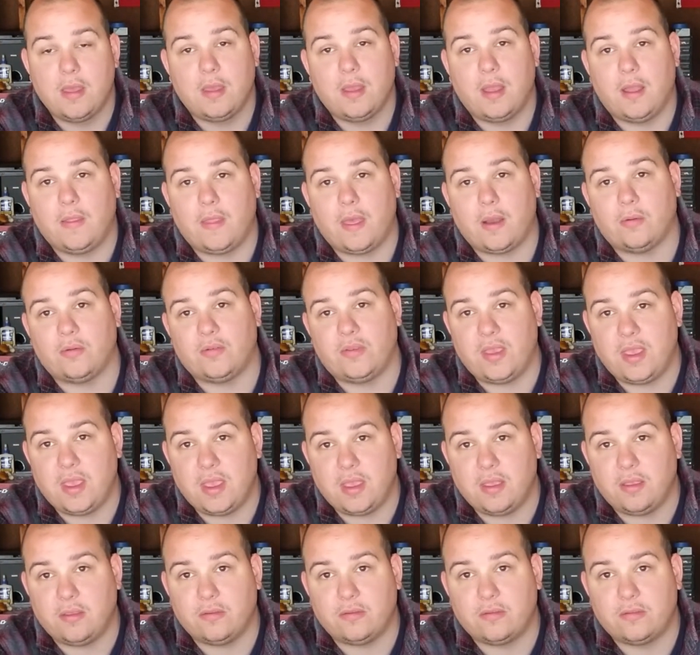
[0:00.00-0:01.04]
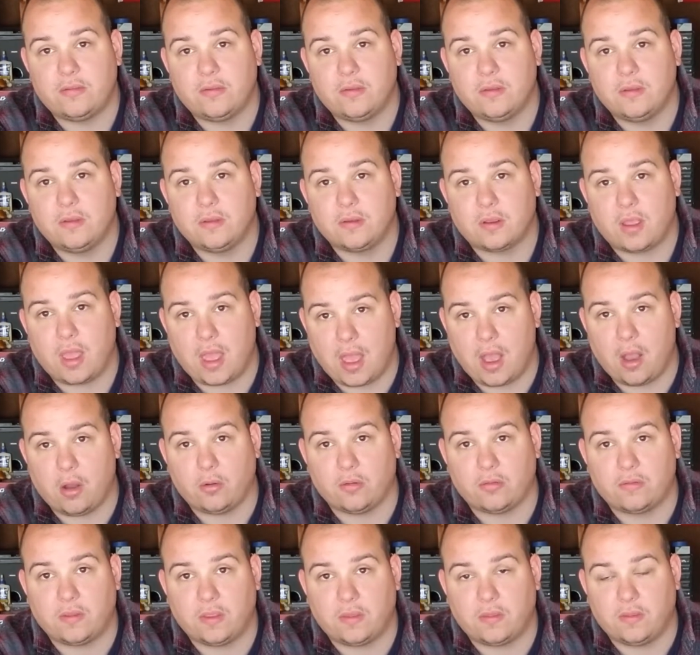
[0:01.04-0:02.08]
and that was his
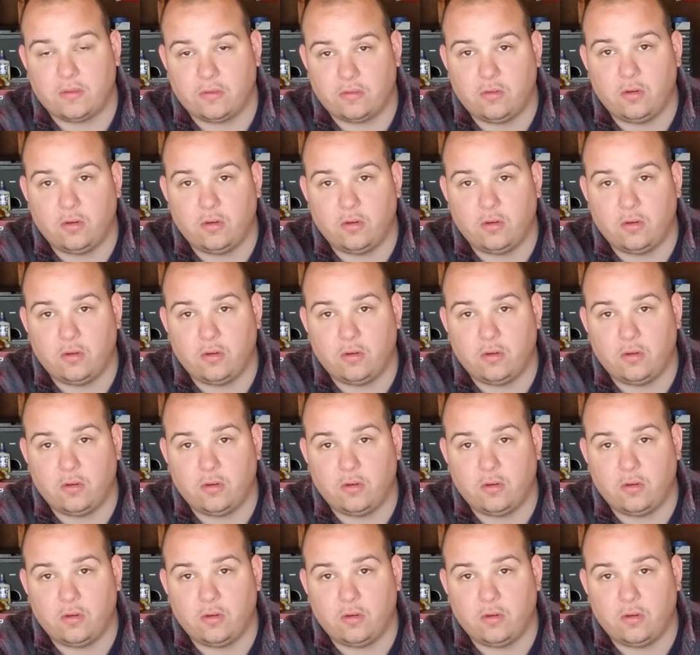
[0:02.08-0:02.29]
house that this